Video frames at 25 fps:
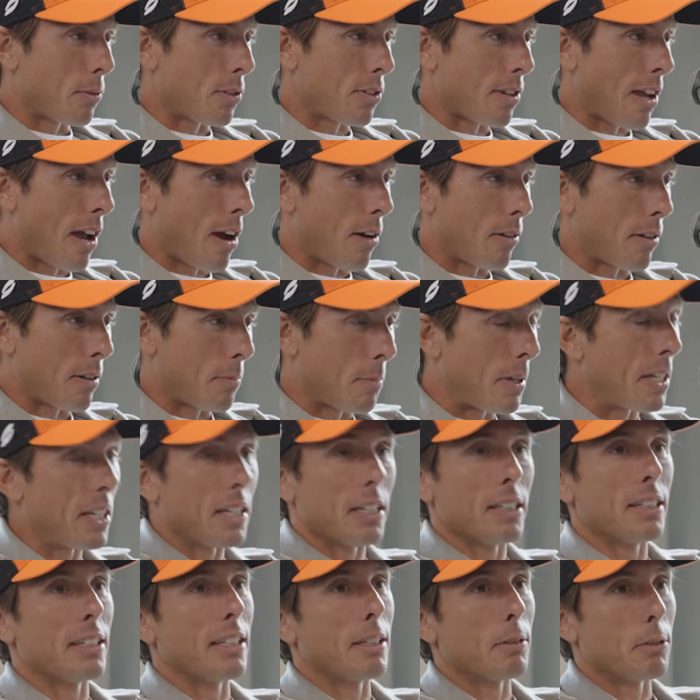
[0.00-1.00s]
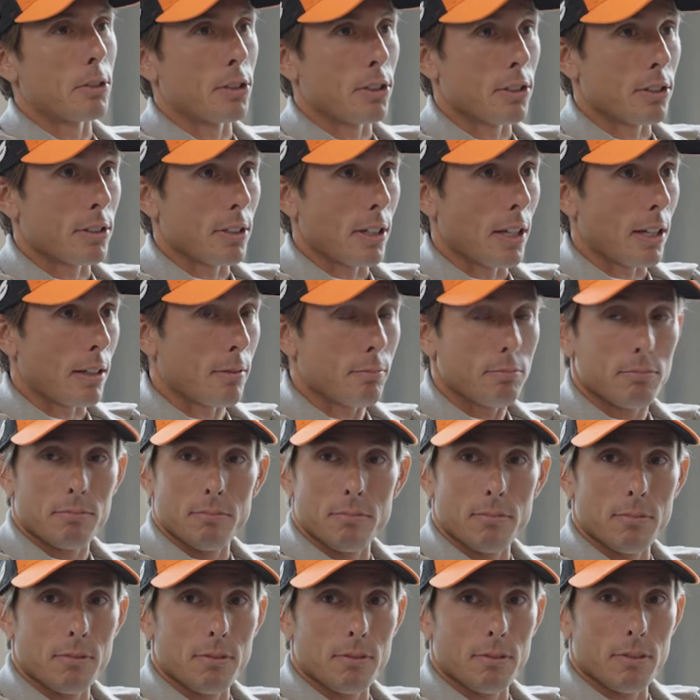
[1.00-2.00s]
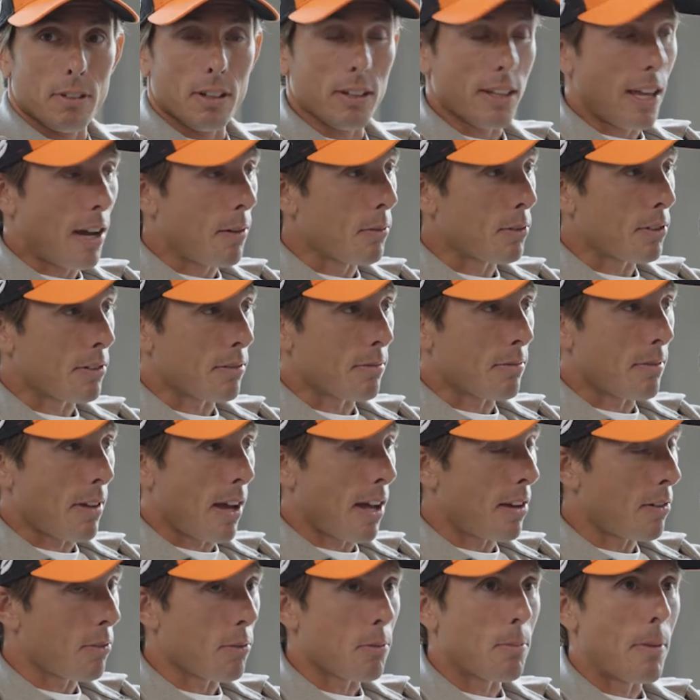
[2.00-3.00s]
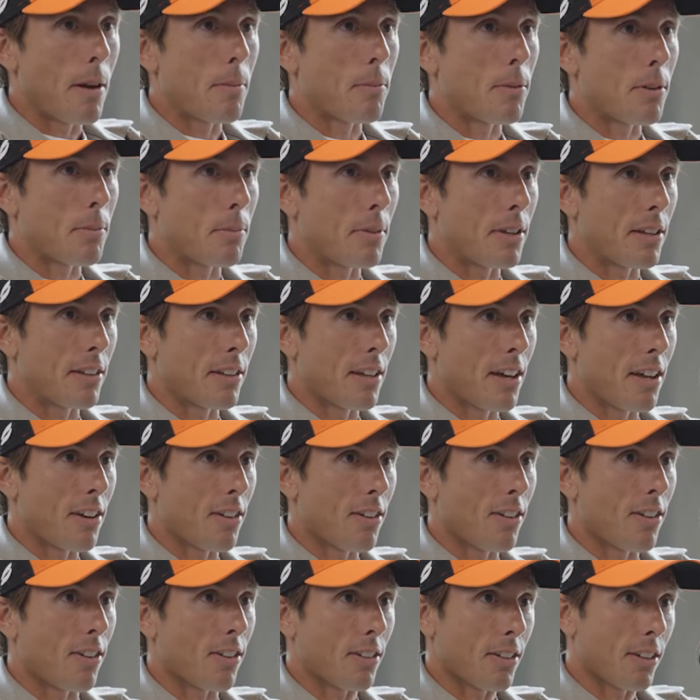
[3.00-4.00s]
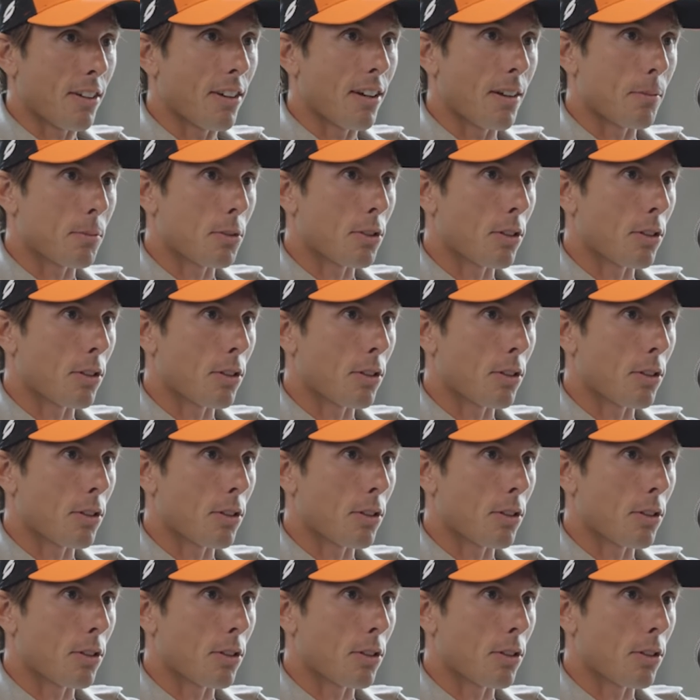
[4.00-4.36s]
he was out immediately, was just like, well, I don't remember it being that hard.